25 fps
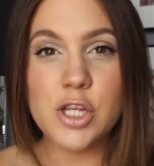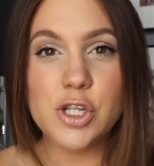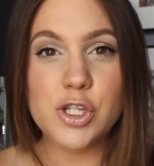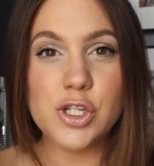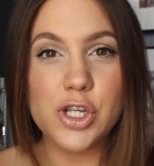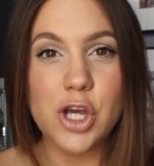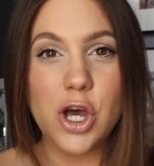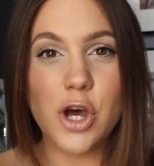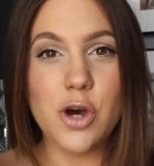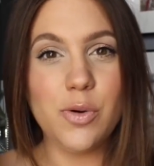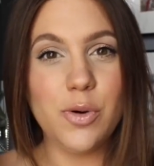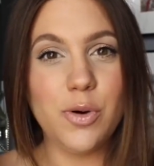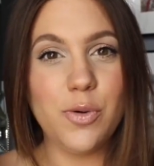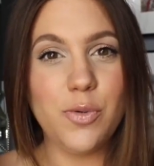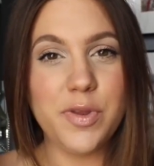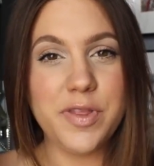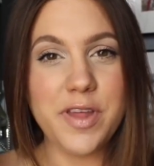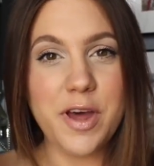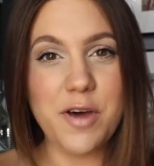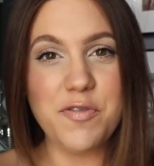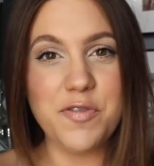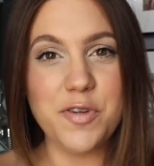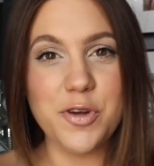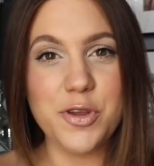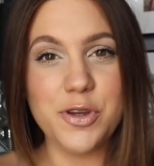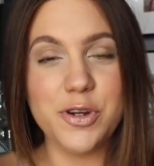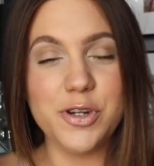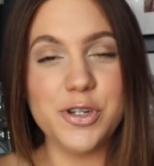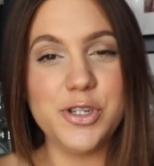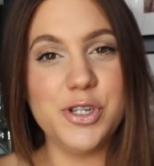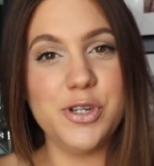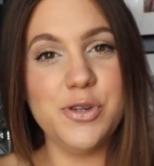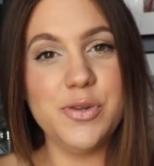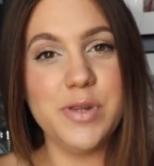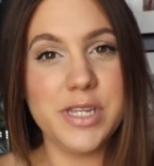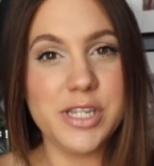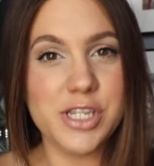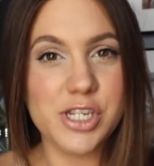So without further
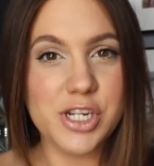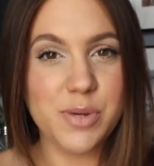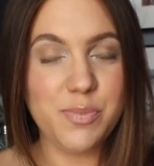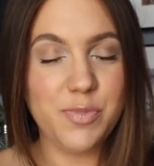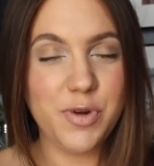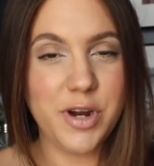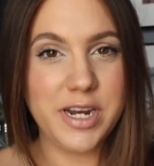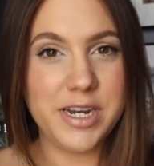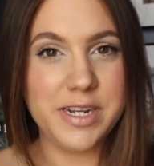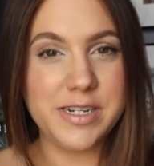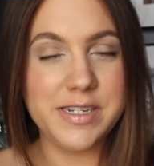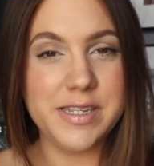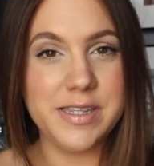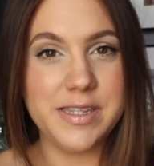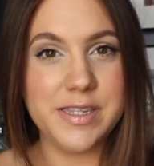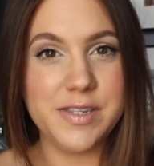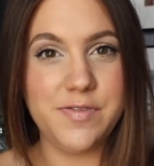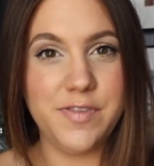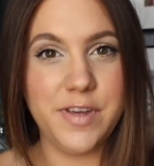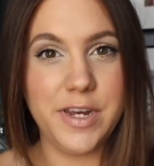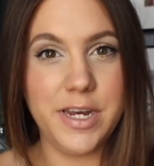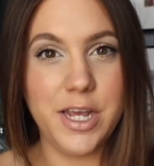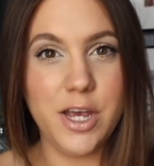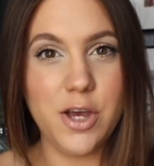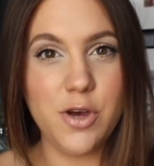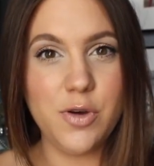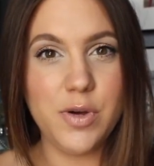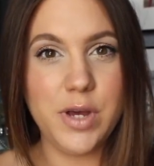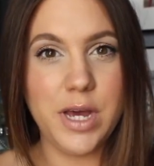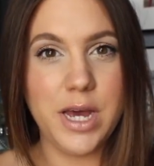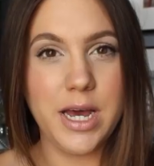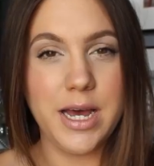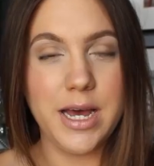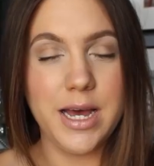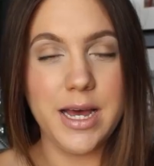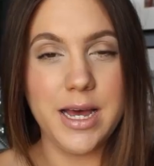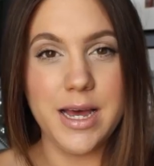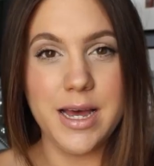ado, let's jump right into this video
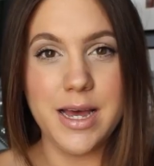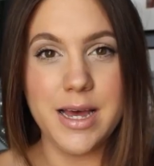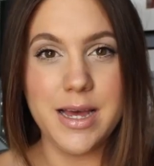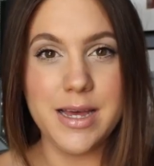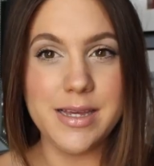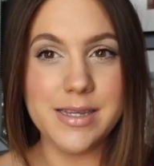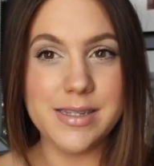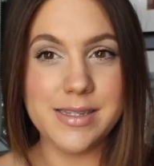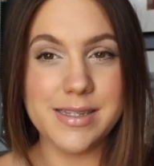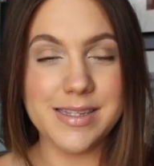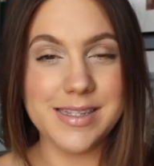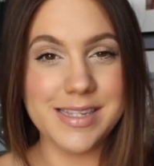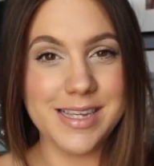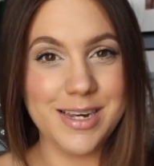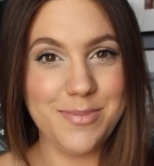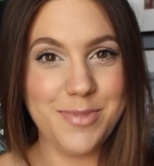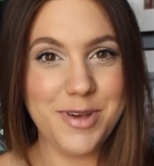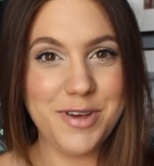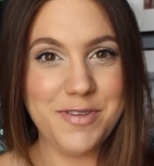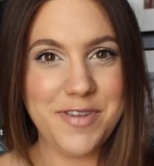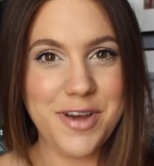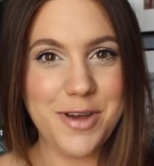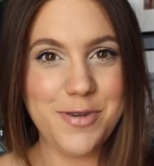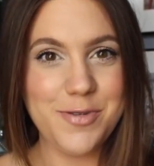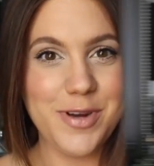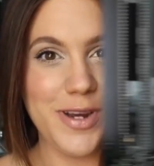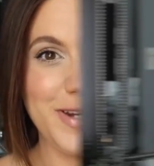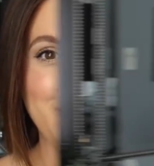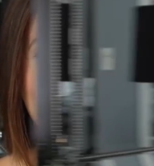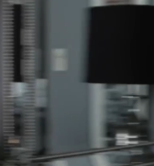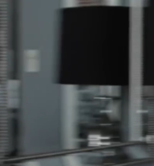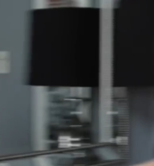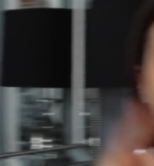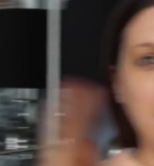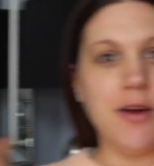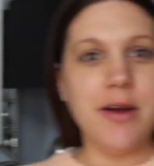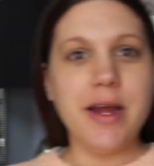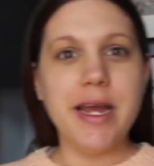because it's gonna be a fun
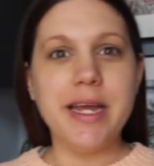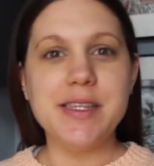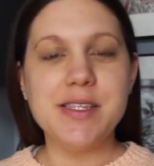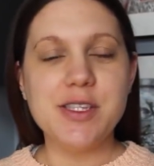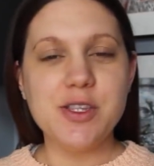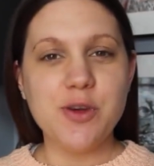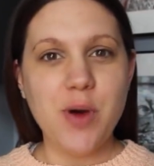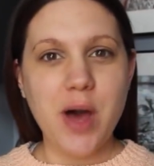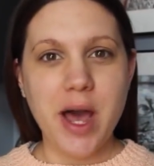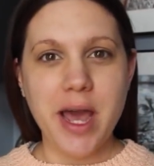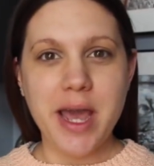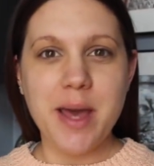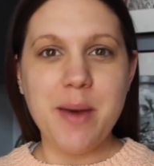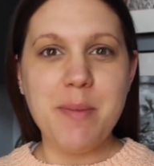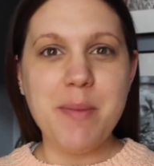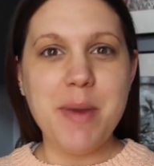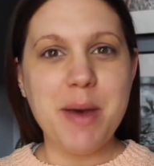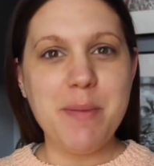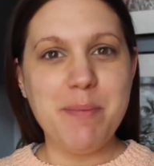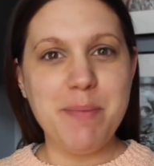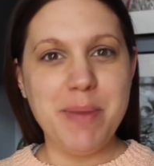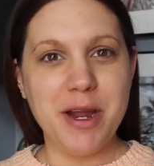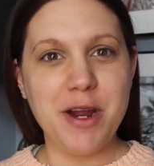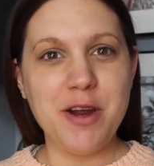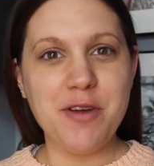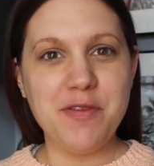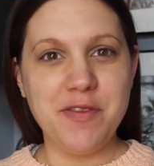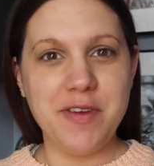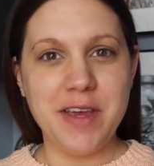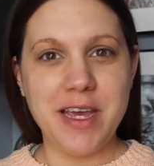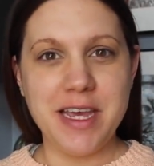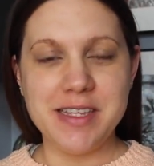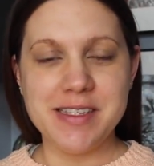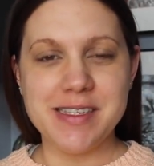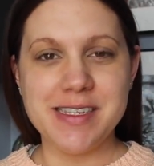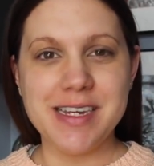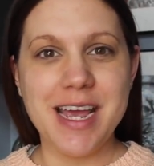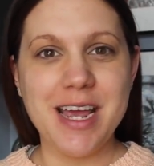one. All right, so I am
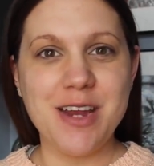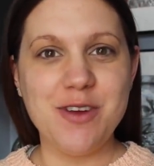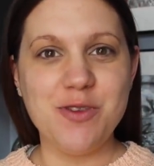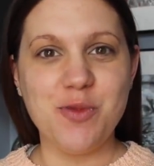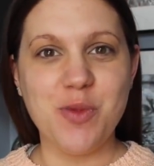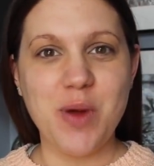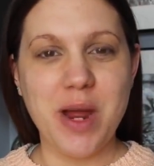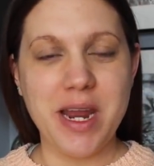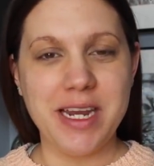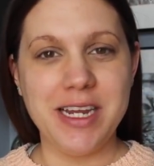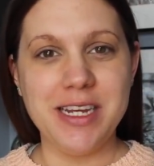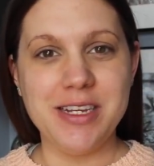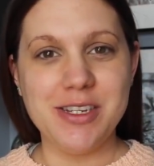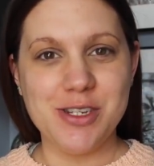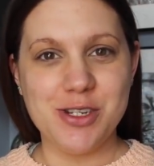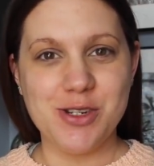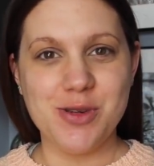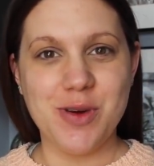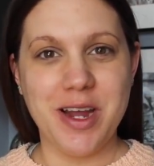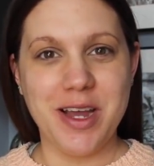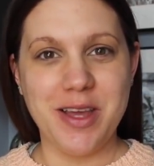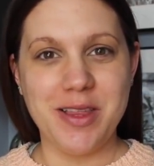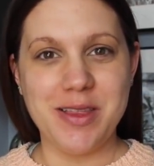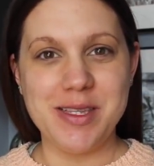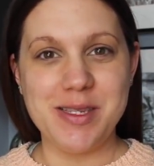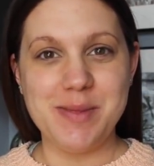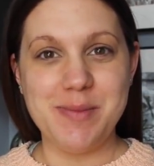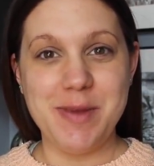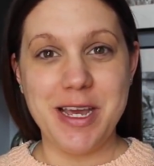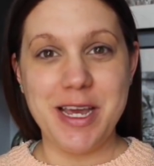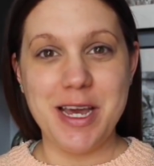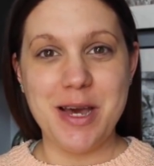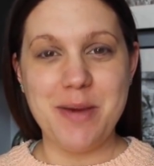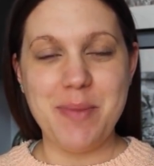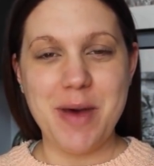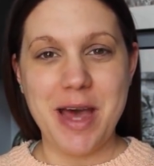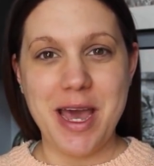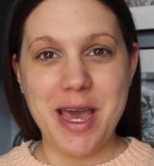barefaced and ready to try on this
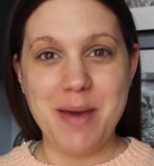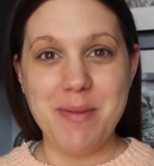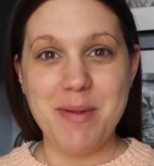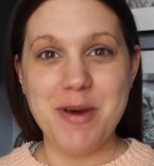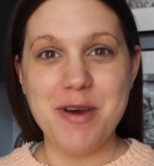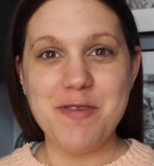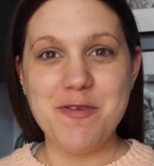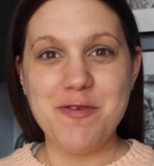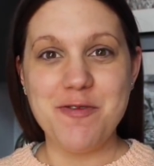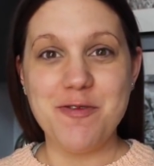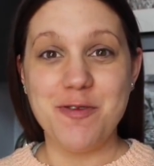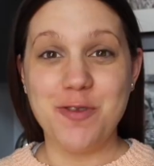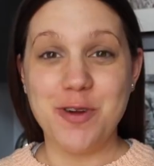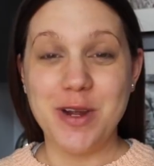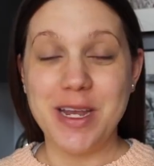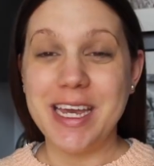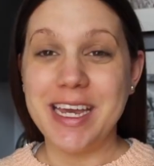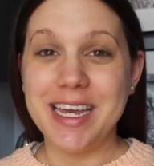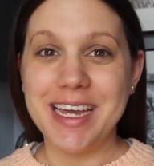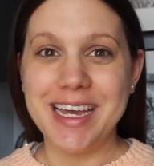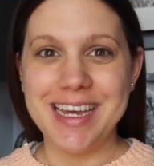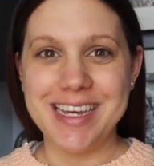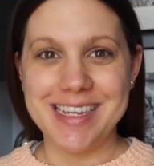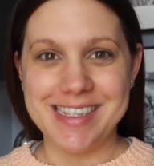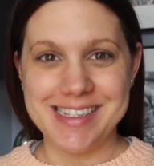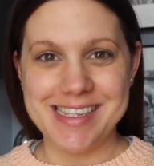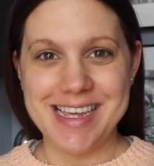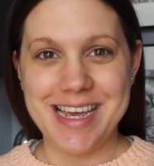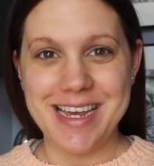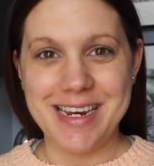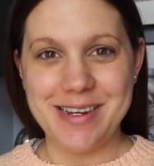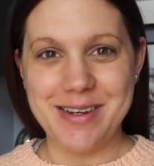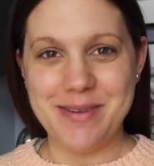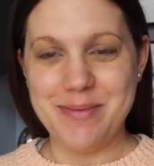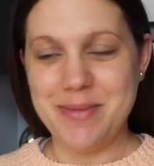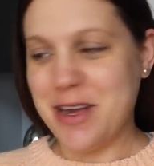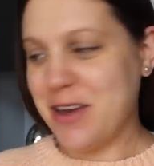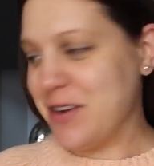makeup. I am freaking
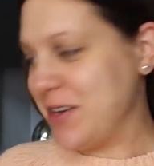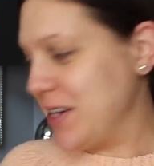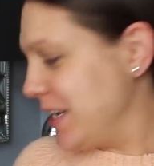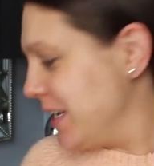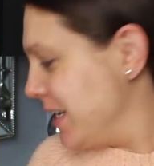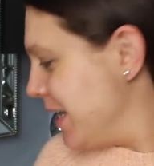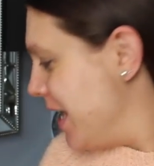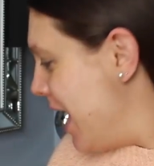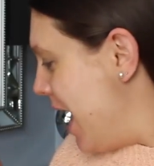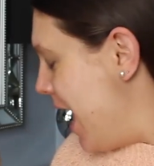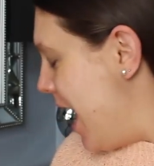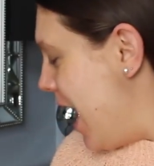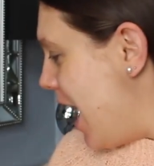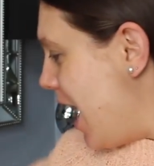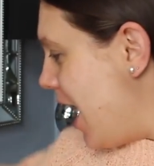excited about it.